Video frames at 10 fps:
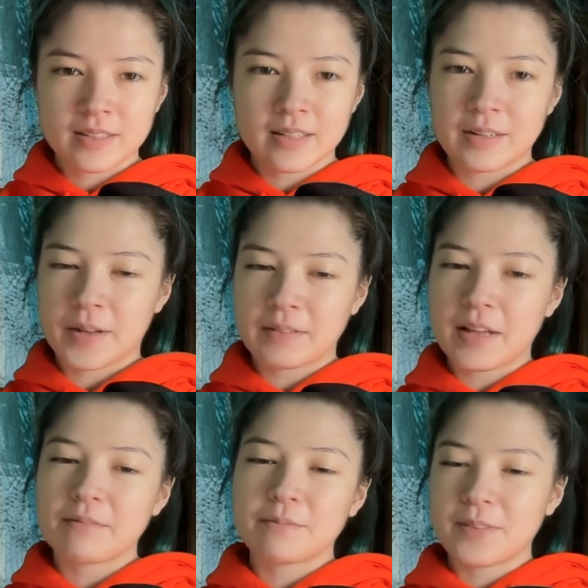Okay,
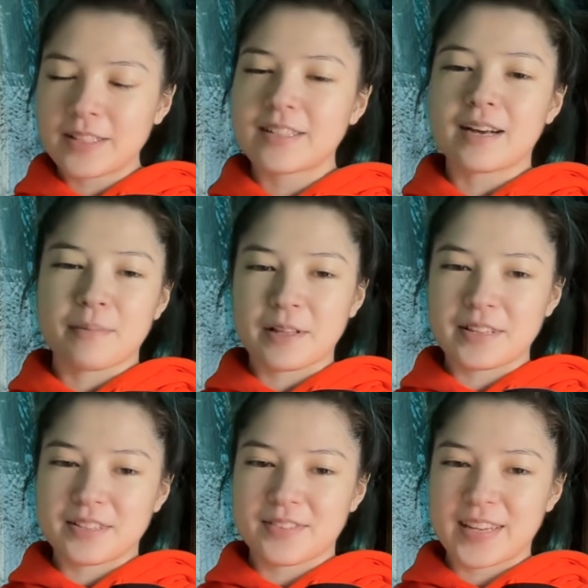let's talk about
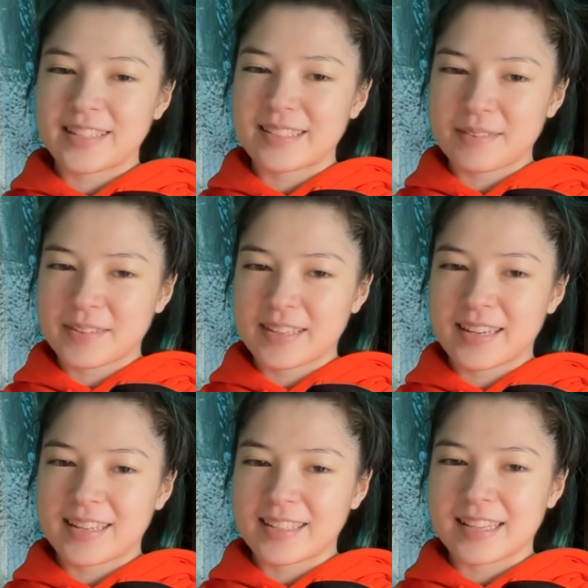these fits,
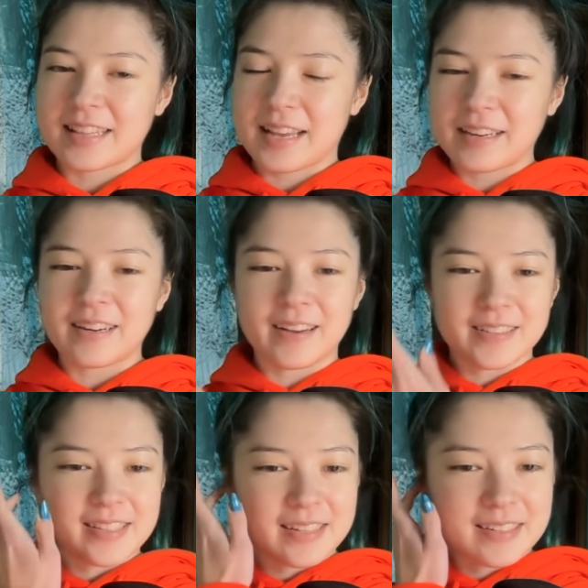because they are all
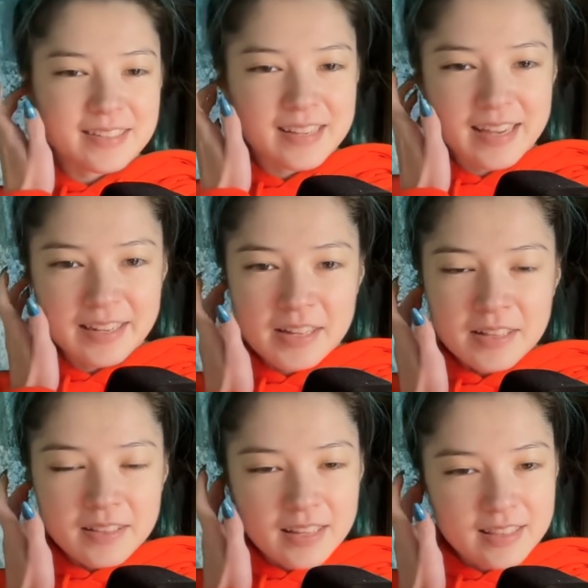such a slay.
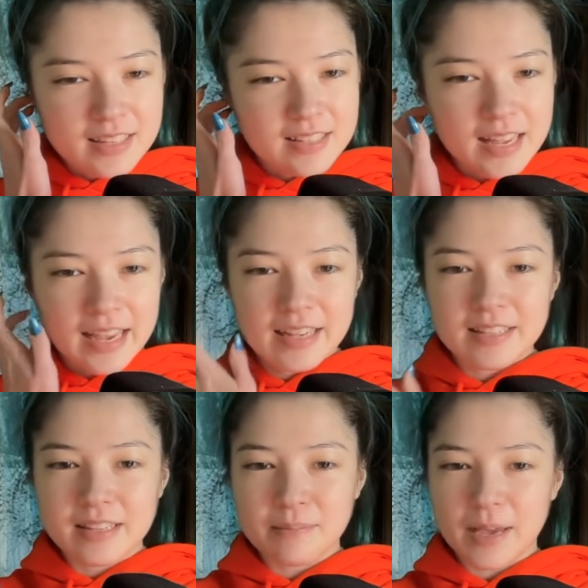Like this
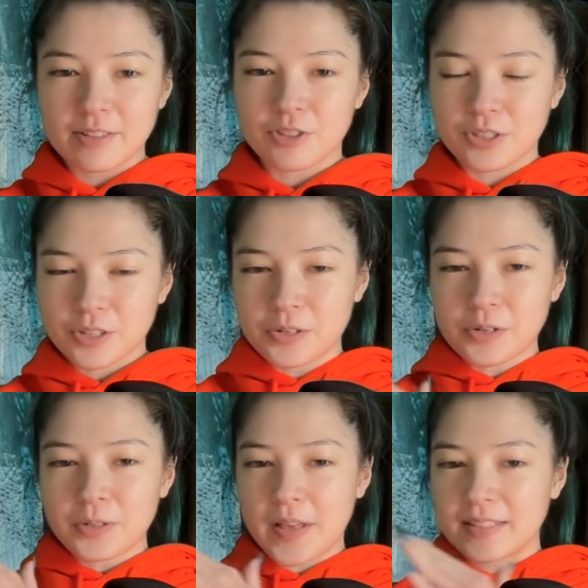
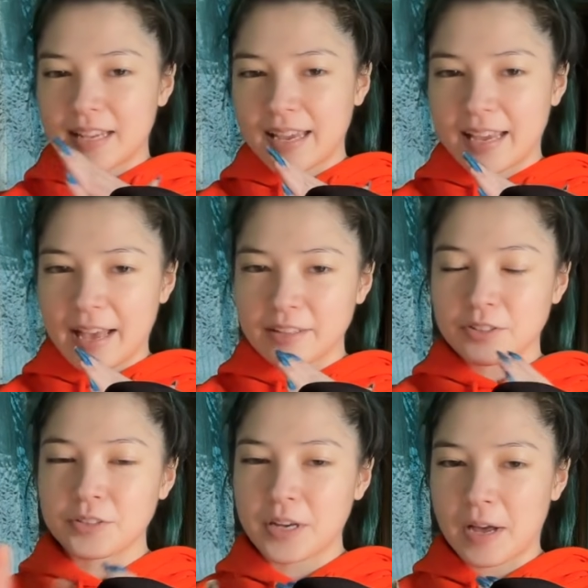asymmetrical, like
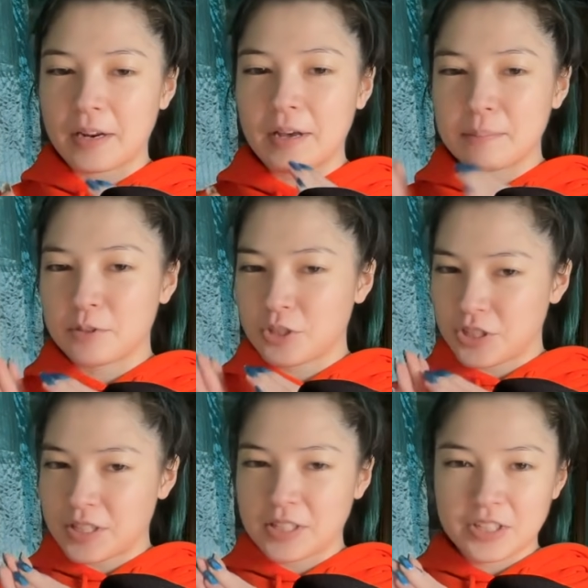diagonal cut up
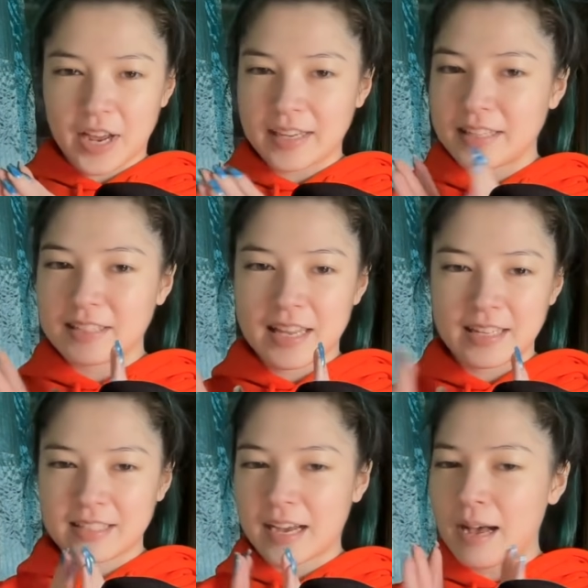jean jacket
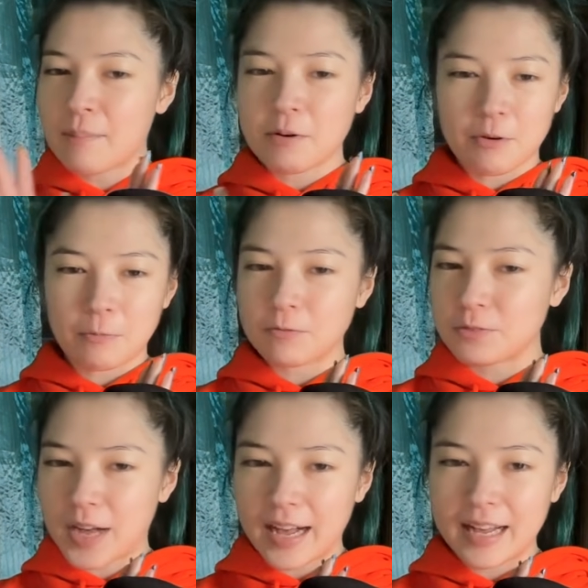tank top
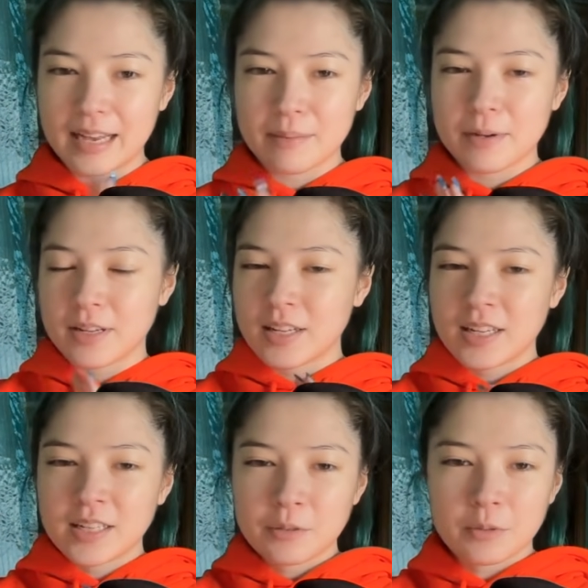vibe
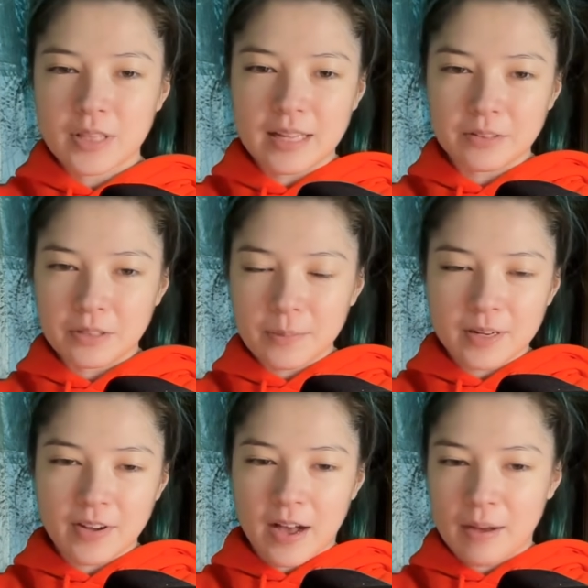with that little bit
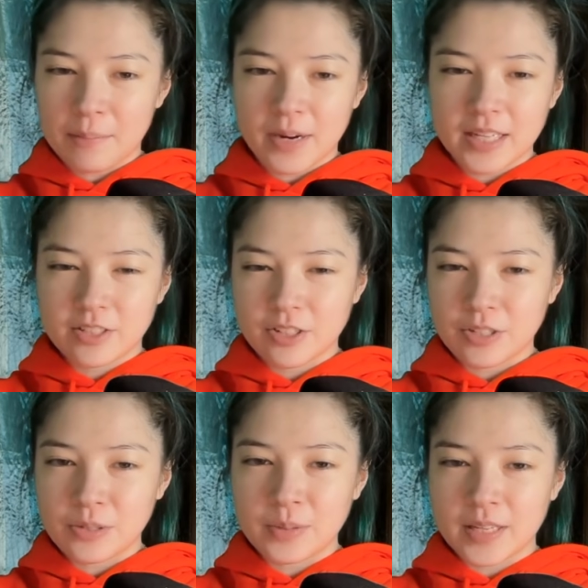of ombre
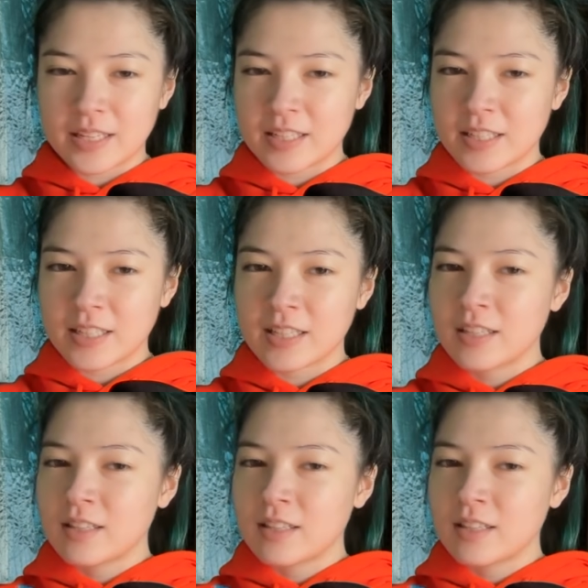too here.